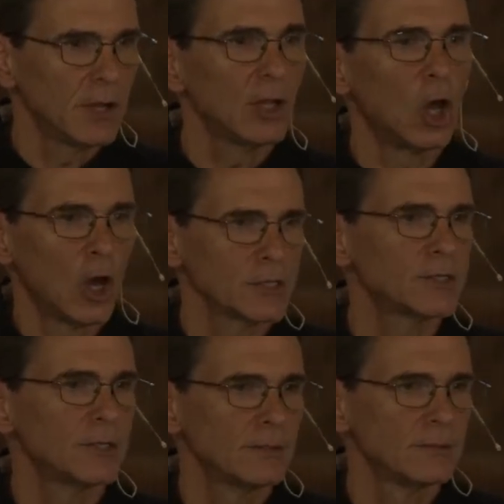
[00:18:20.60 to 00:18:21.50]
Lost.
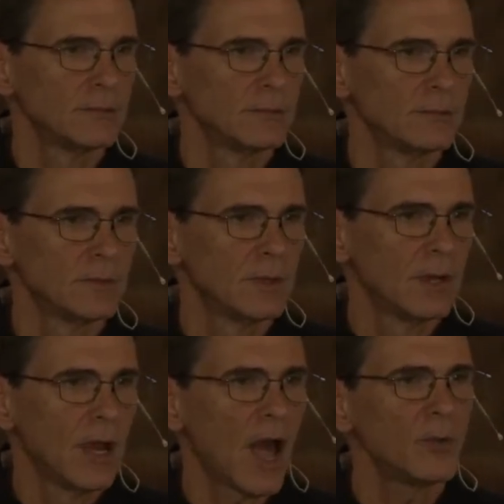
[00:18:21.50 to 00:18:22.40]

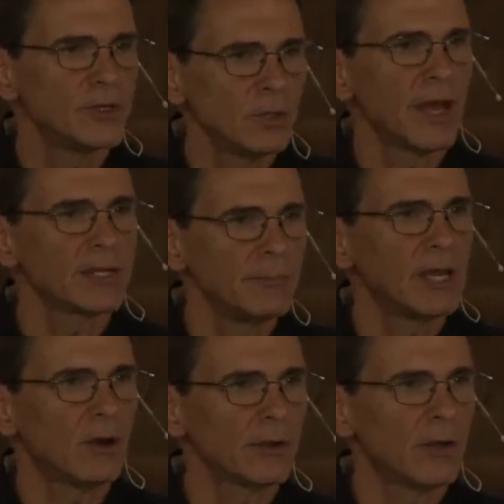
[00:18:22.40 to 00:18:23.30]
How would you like to be
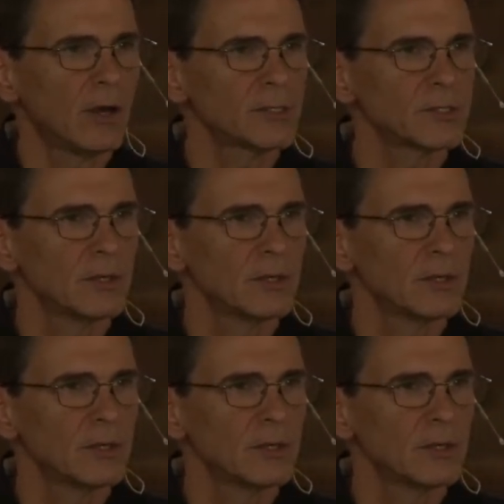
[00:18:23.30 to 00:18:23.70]
called lost?